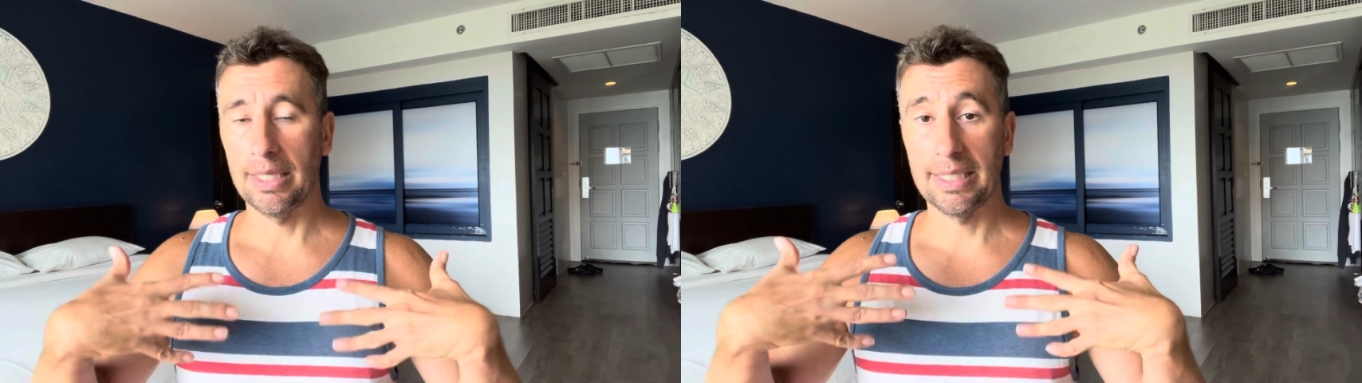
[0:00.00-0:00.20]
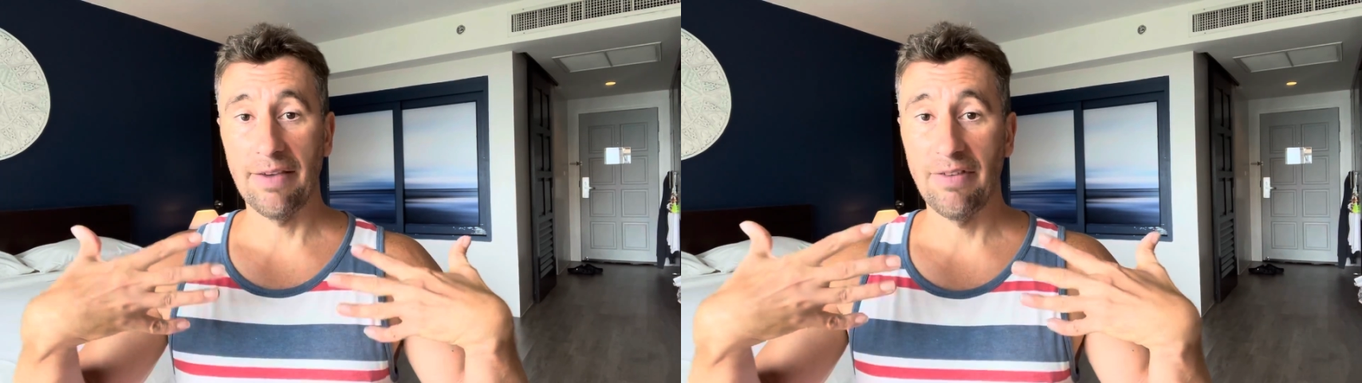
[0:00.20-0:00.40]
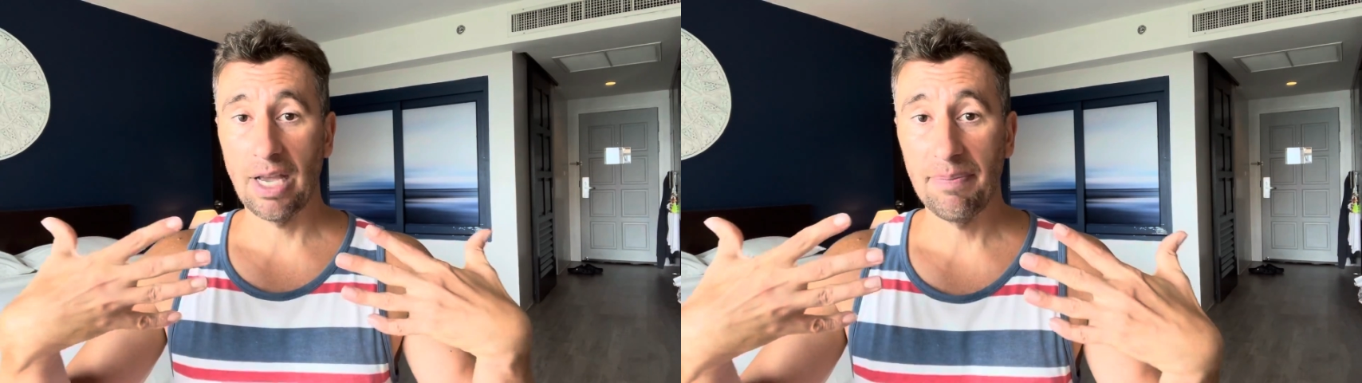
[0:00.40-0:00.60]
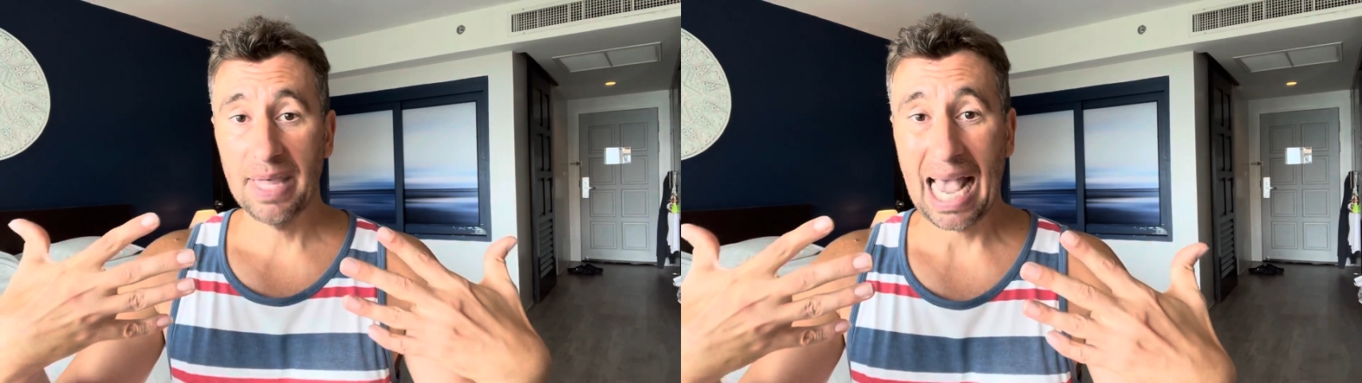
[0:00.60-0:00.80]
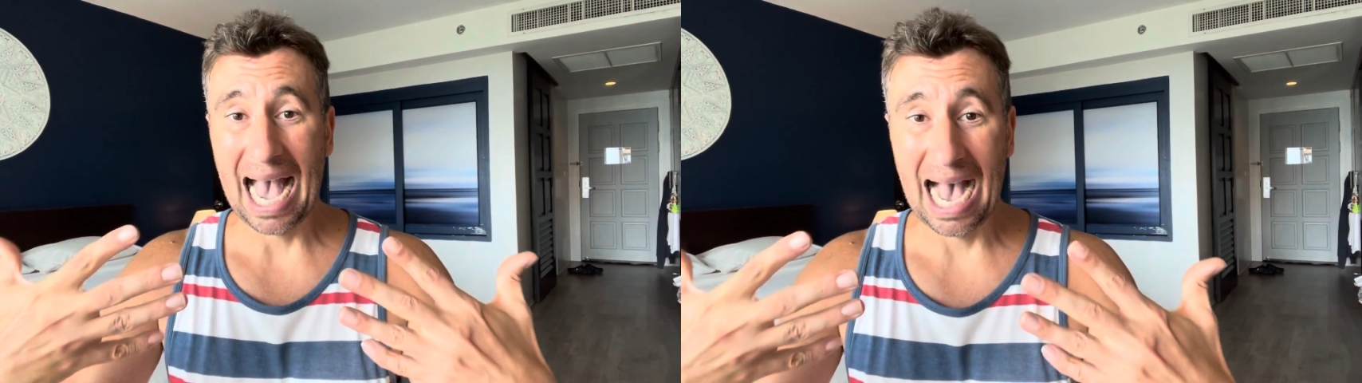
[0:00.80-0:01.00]
giving up
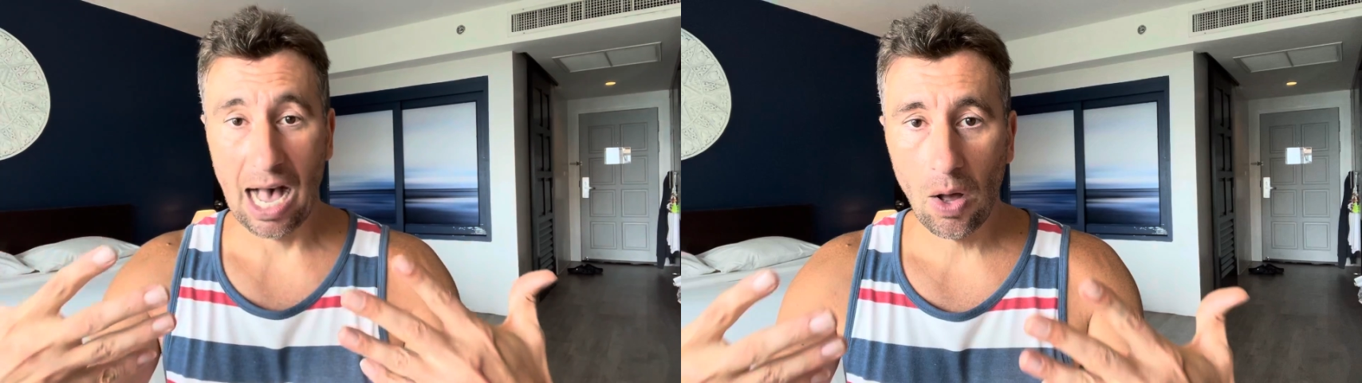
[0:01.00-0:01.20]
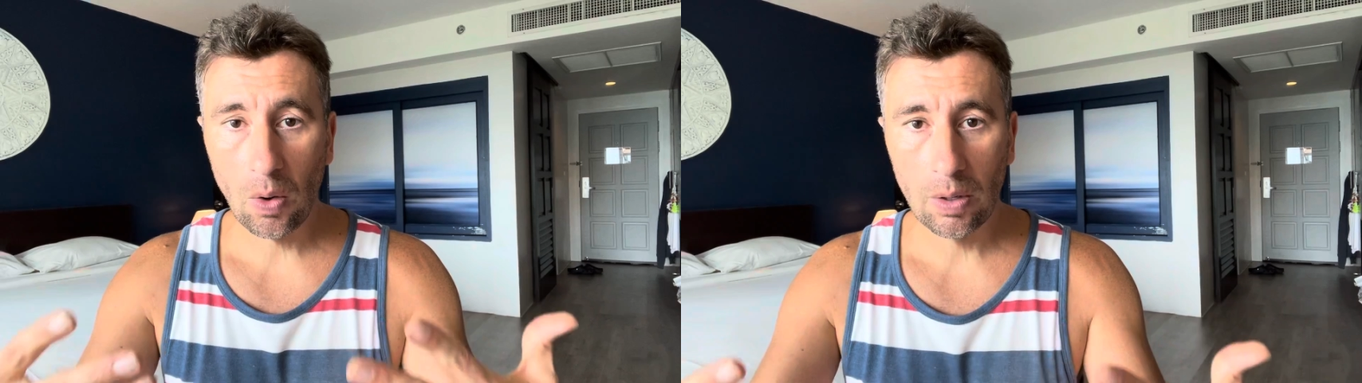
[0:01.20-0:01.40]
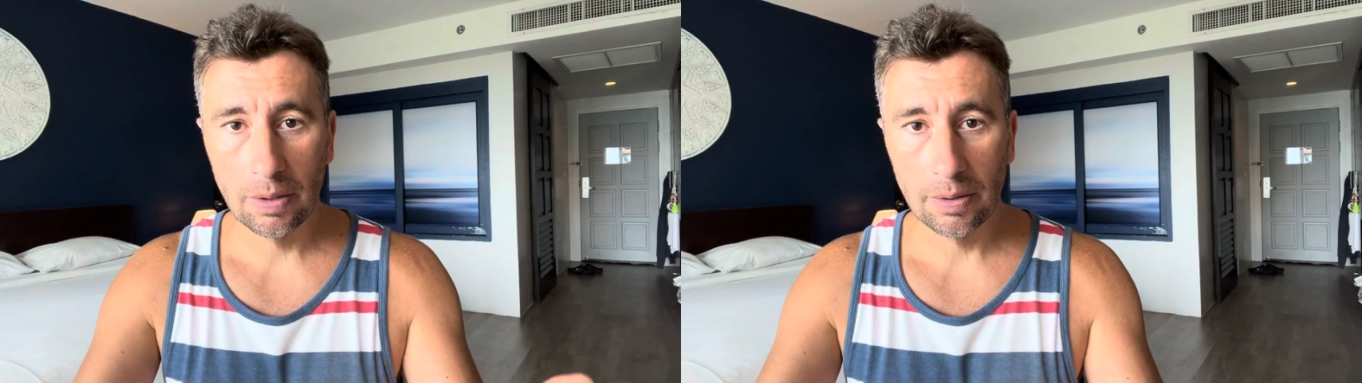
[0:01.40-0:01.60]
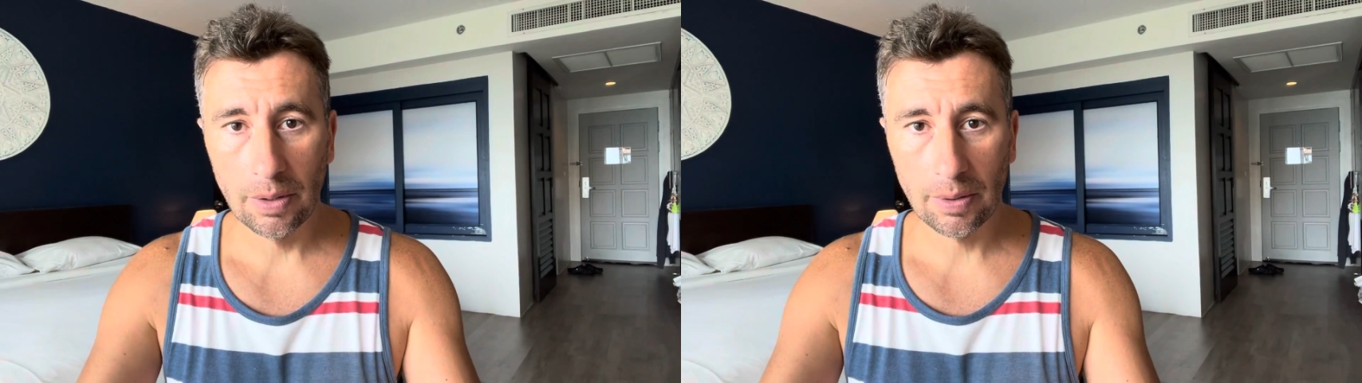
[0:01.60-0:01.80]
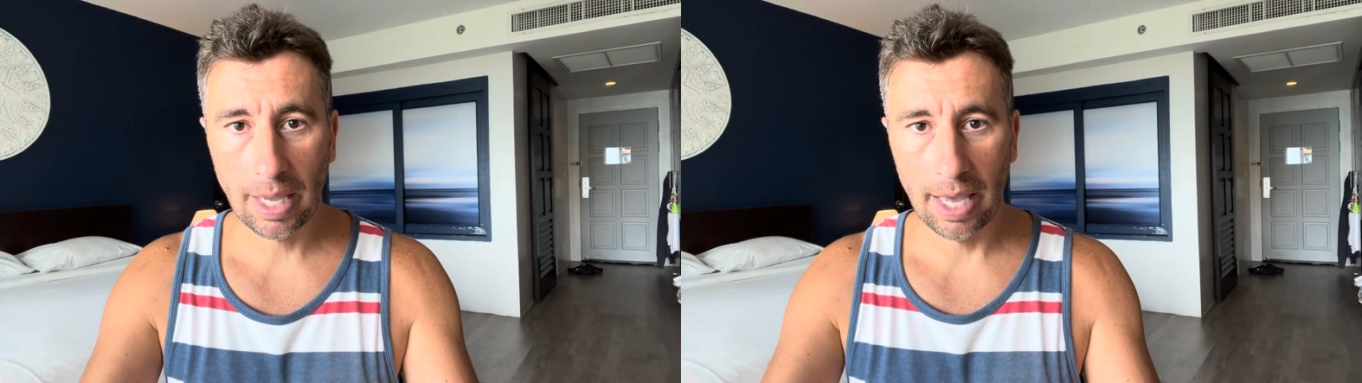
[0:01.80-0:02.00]
the how,
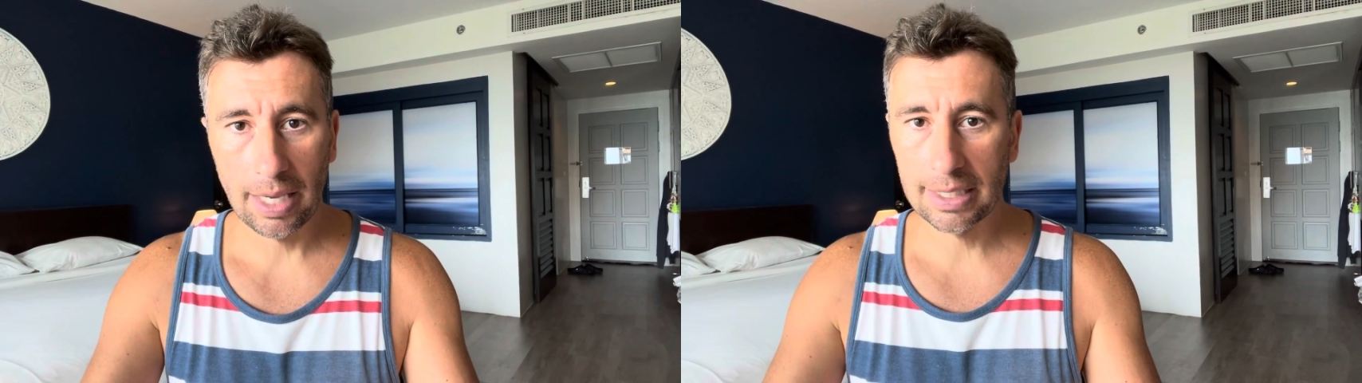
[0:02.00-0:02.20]
okay?